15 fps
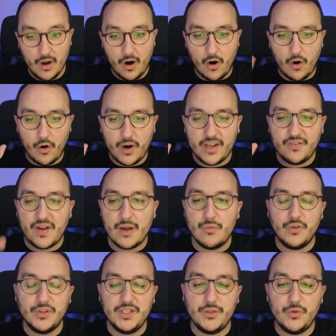or if I
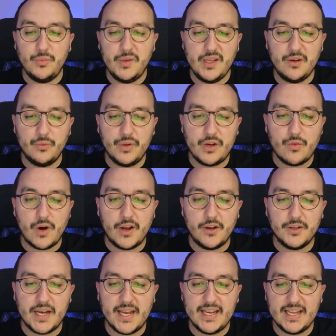want it to be
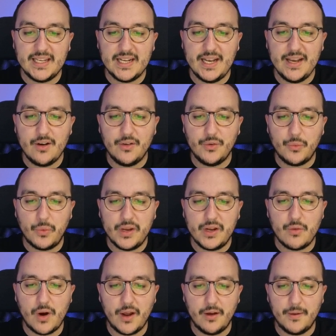required, I can click on
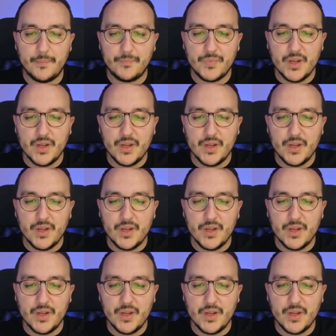require.